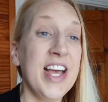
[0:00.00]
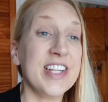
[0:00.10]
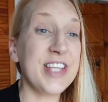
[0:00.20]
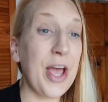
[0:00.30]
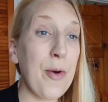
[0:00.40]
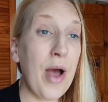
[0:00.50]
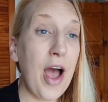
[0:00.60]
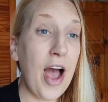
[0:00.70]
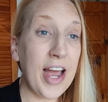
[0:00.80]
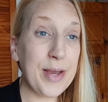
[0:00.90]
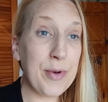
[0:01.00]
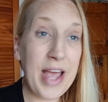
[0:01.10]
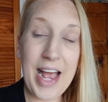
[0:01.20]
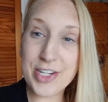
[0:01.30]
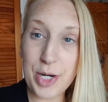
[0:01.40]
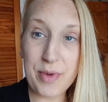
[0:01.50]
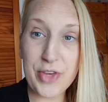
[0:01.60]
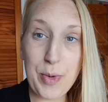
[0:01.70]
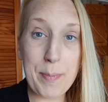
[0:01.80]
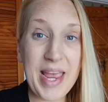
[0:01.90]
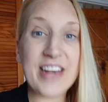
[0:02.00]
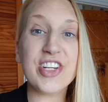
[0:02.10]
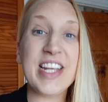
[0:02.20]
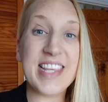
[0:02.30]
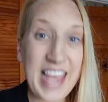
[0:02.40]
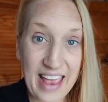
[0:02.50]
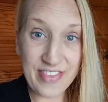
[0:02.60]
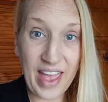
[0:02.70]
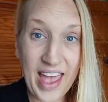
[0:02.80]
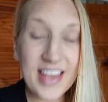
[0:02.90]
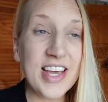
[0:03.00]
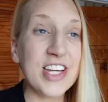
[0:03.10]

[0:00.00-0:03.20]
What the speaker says: So I will catch up with you when we actually get there.